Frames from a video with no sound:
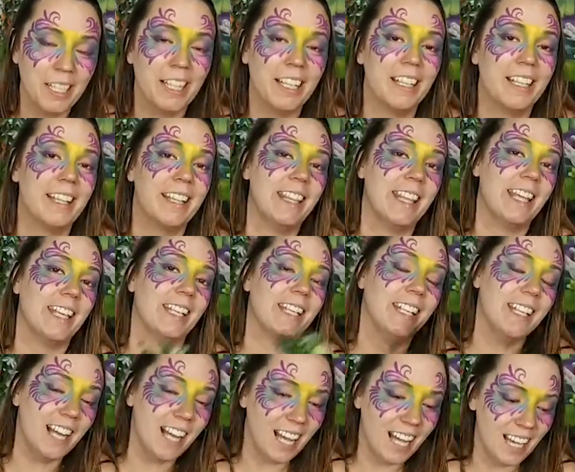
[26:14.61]
than
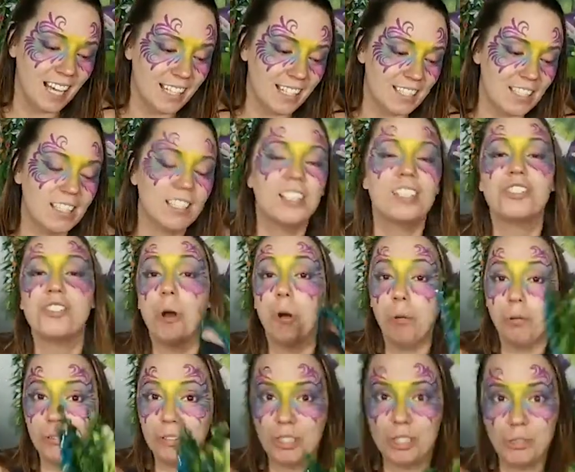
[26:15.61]
not,
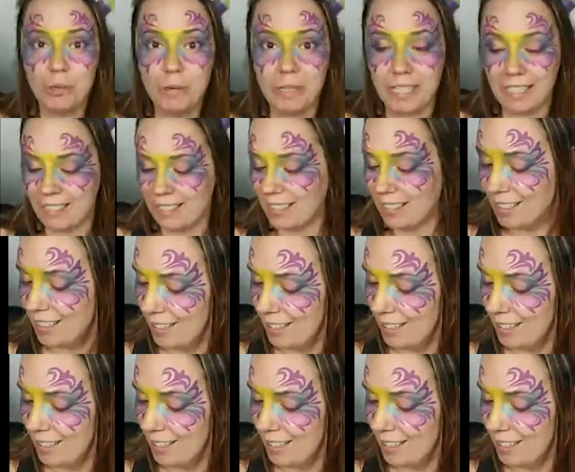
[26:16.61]
don't do it.